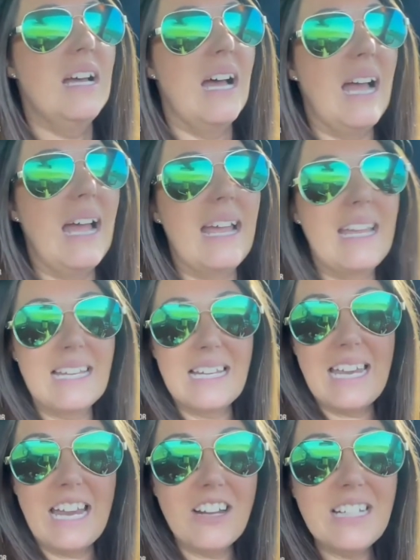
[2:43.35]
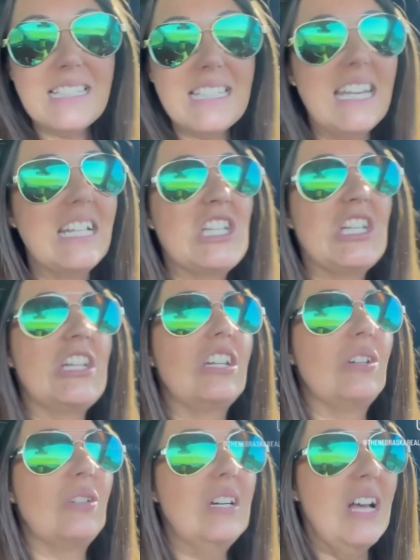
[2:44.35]
I can guarantee to
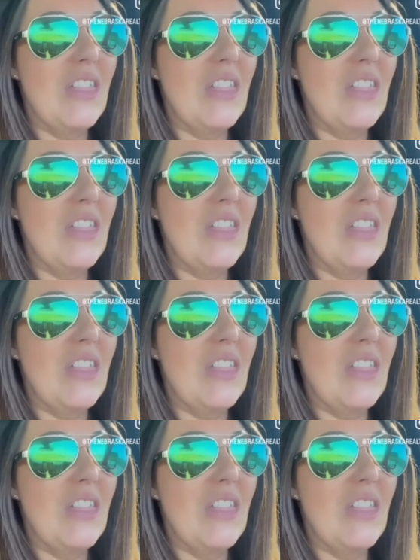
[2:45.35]
you